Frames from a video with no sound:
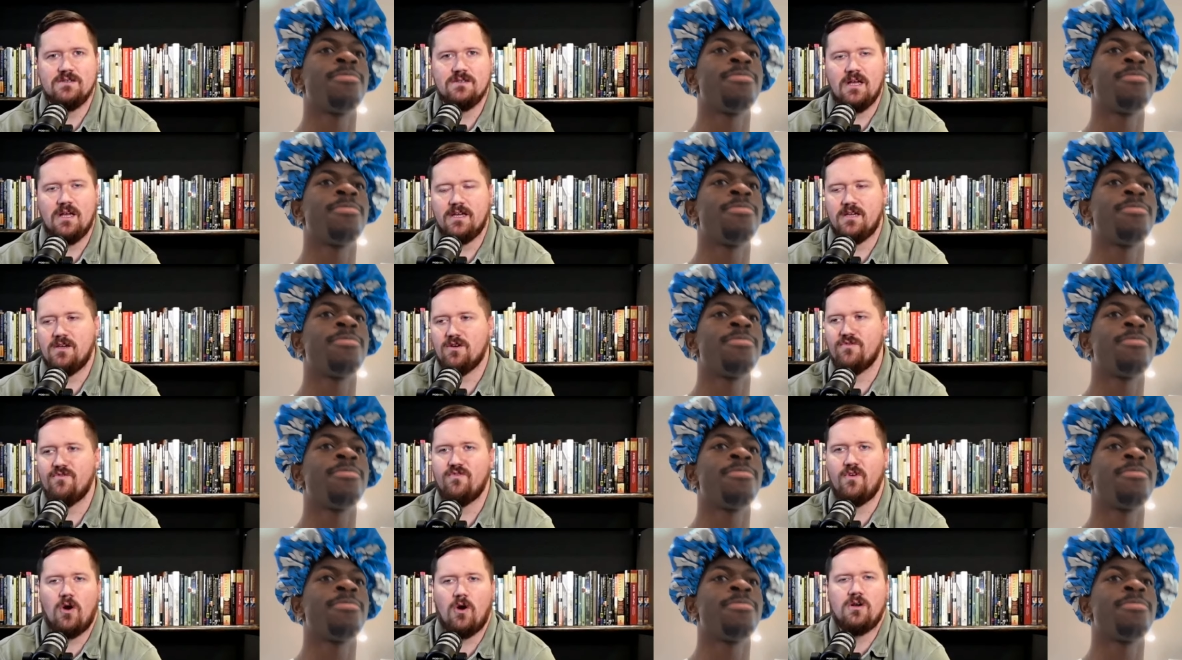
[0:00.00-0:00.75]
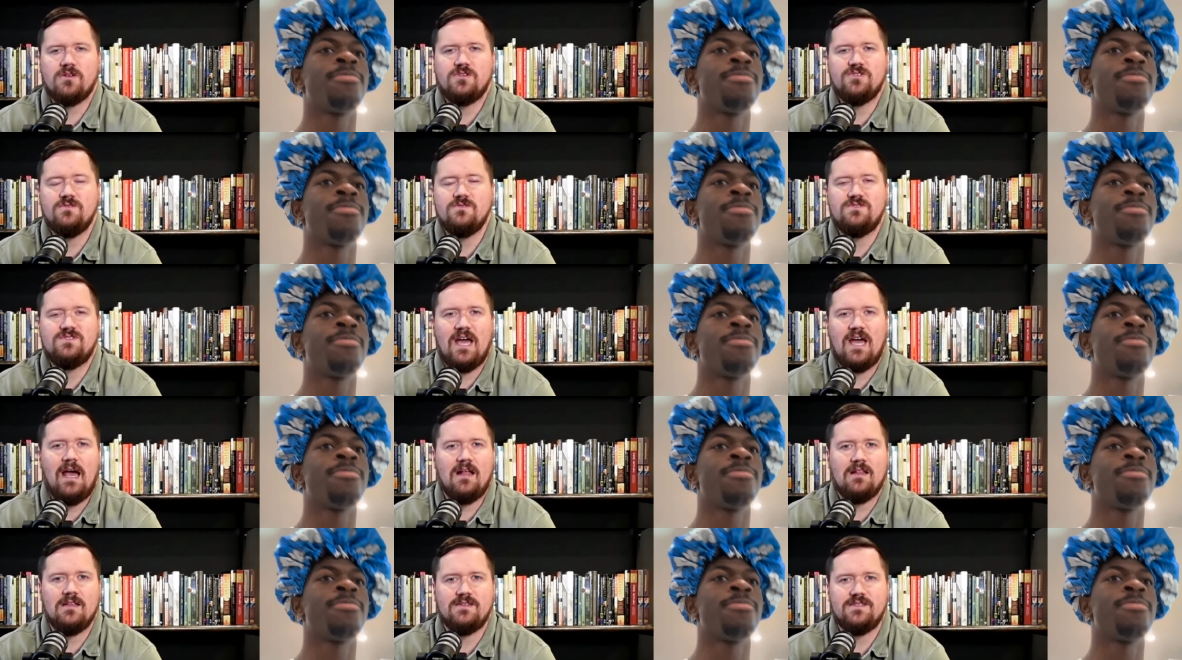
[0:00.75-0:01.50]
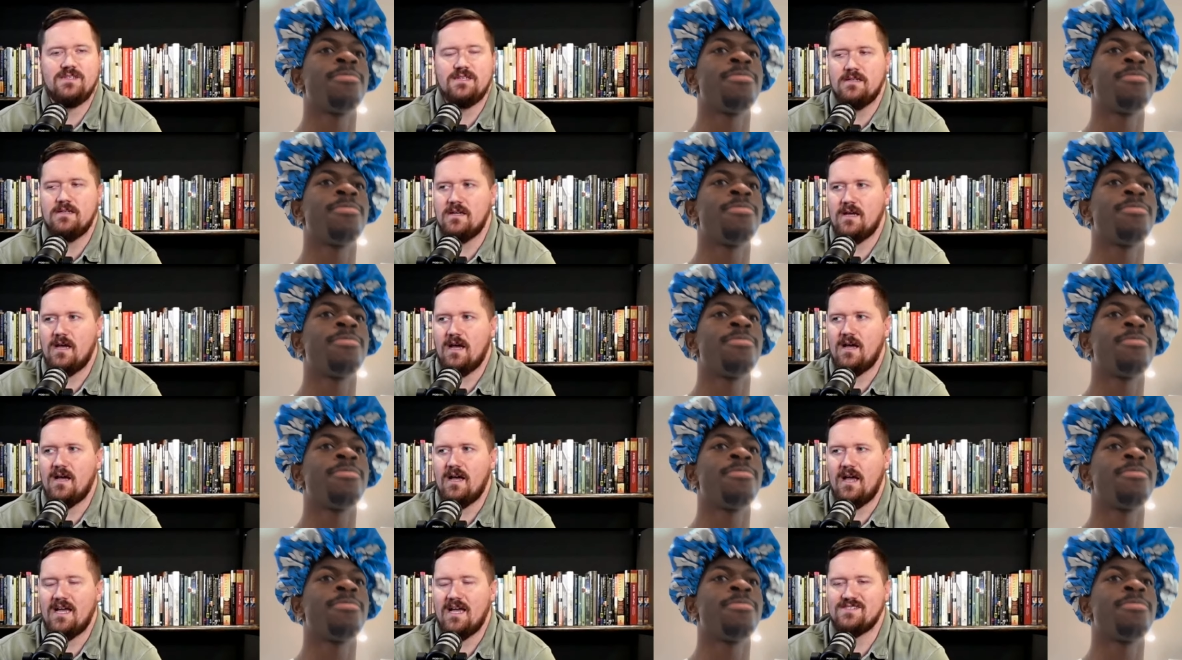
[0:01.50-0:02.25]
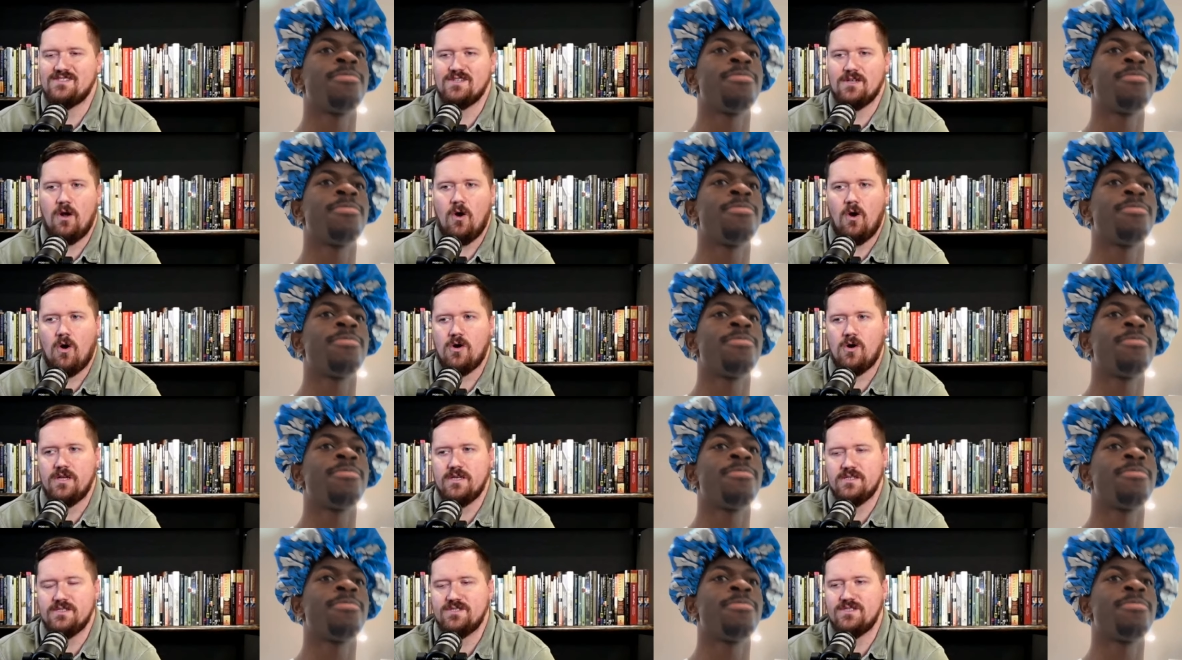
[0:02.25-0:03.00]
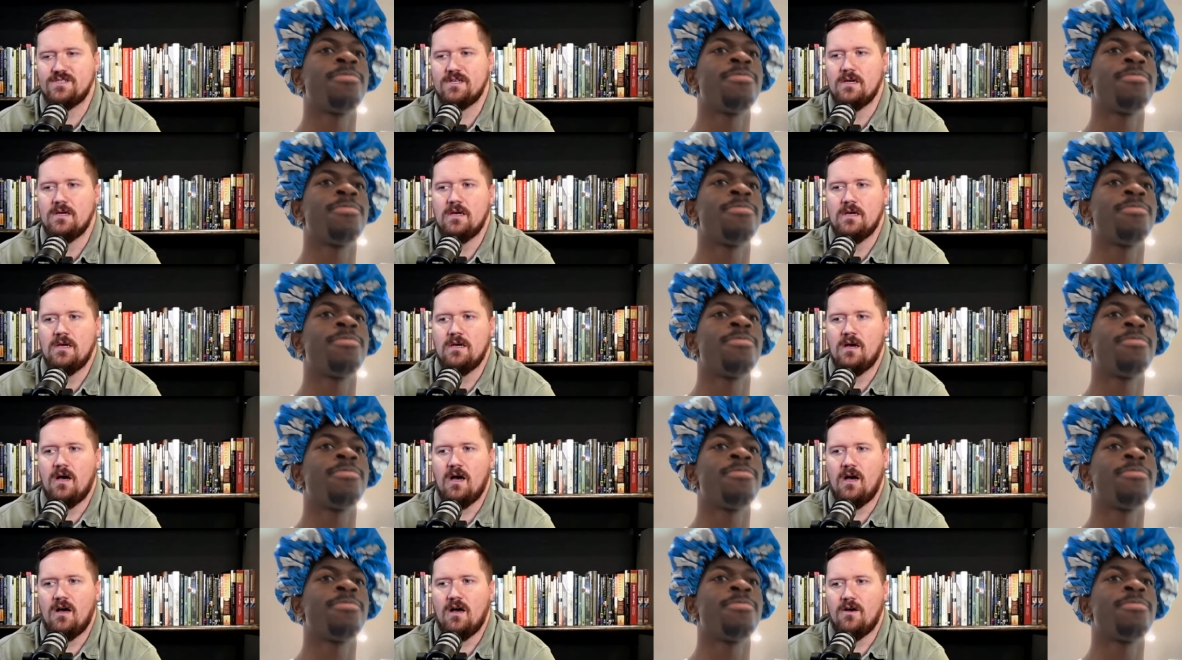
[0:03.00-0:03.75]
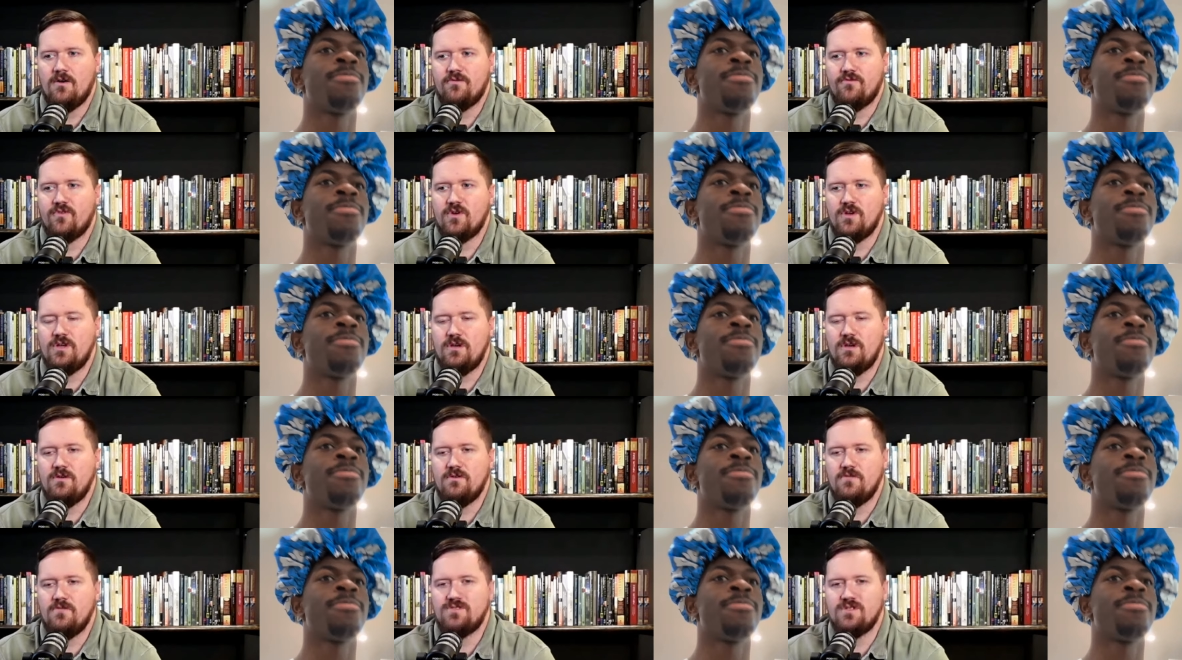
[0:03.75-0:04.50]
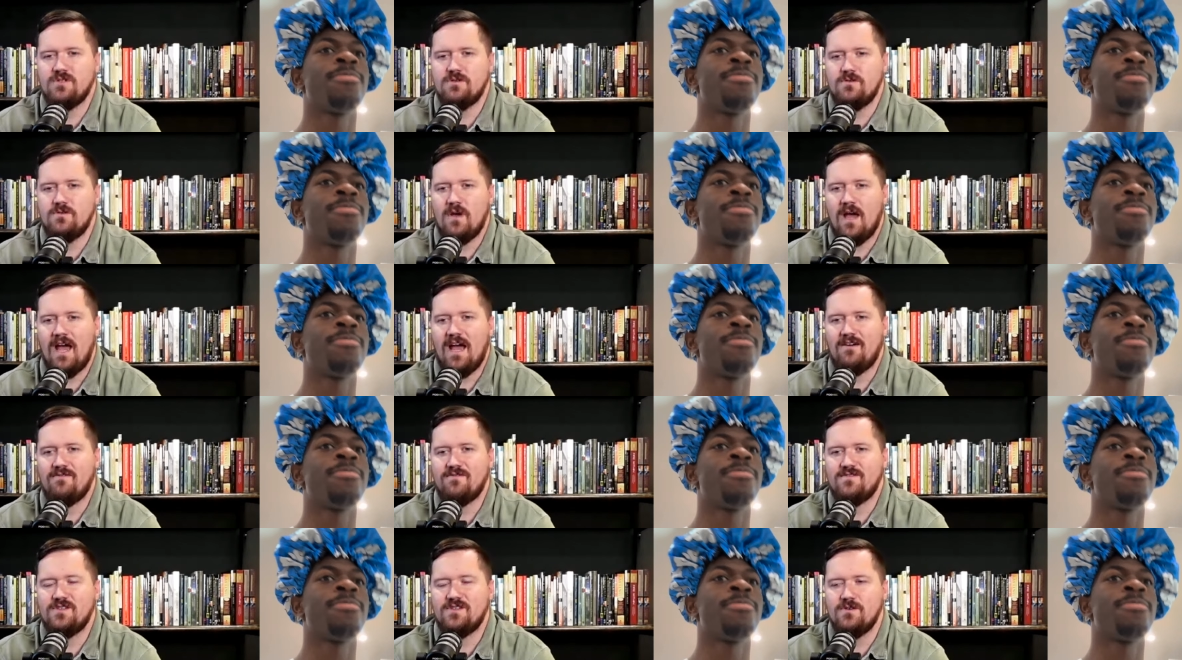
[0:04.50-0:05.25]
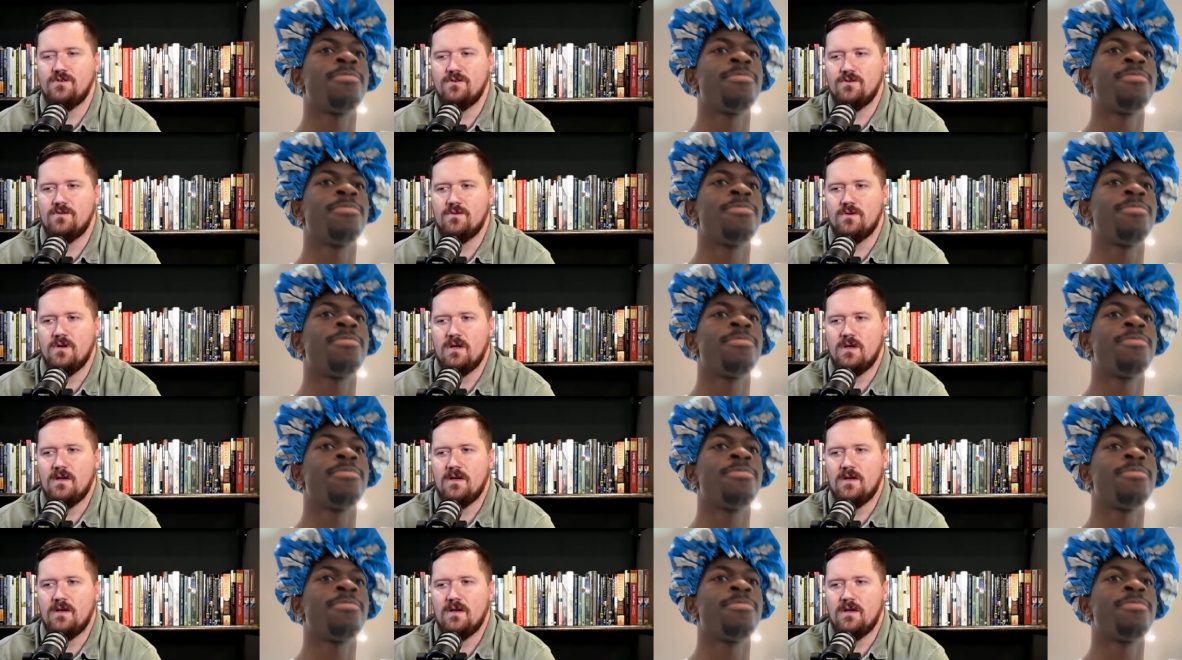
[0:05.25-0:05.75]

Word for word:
Speaker 1: Like you're far too talented uh, as an artist uh, for you to have to